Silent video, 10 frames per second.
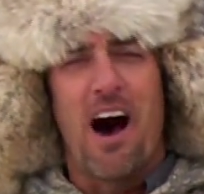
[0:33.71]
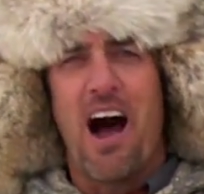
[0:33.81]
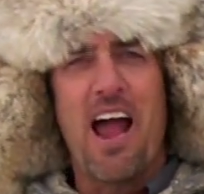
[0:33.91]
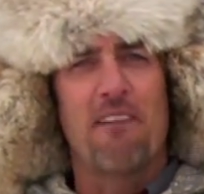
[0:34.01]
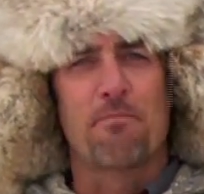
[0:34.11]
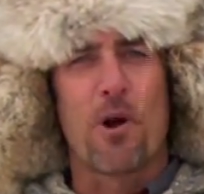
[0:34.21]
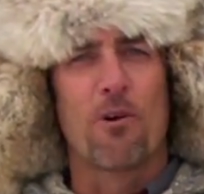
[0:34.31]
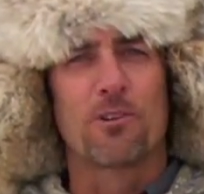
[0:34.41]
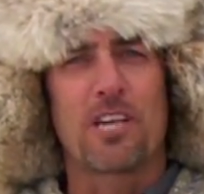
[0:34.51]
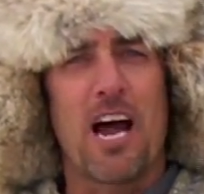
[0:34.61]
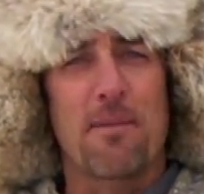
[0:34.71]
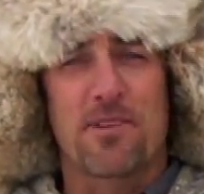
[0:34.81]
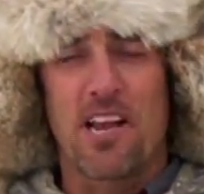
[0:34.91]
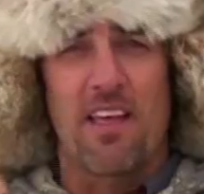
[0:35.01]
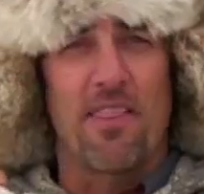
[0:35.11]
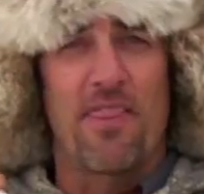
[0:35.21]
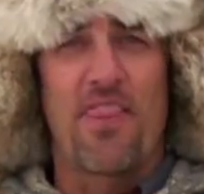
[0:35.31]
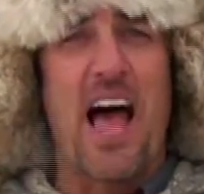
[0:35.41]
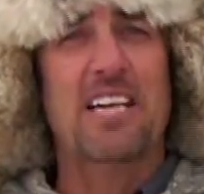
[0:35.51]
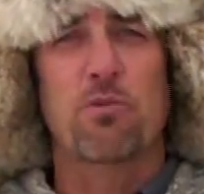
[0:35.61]
I have prototypes,
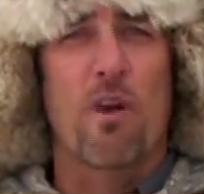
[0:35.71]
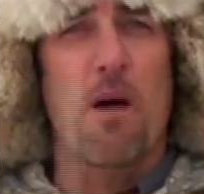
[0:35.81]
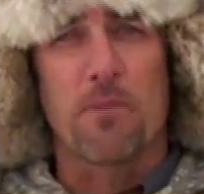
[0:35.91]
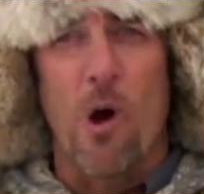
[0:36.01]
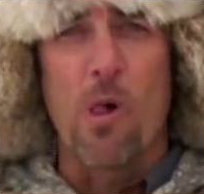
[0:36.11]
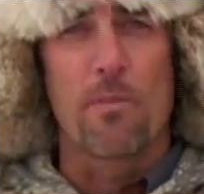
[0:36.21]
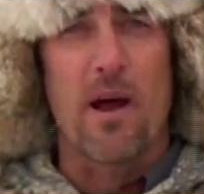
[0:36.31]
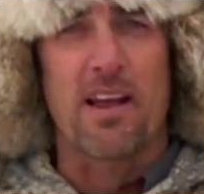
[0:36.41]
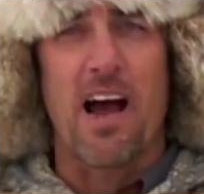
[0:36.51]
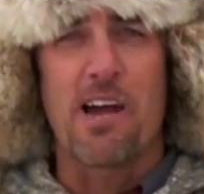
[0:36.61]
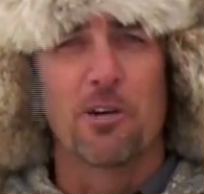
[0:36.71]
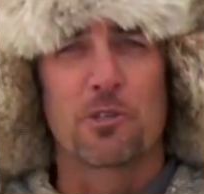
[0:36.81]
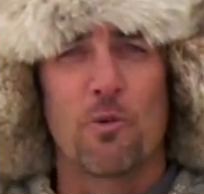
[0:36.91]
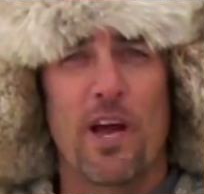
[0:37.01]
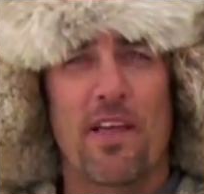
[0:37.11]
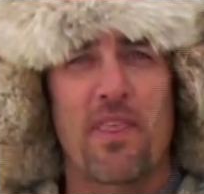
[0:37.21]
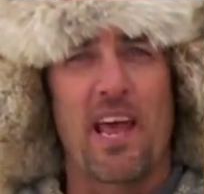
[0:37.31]
that's what I'm calling my coyotes with,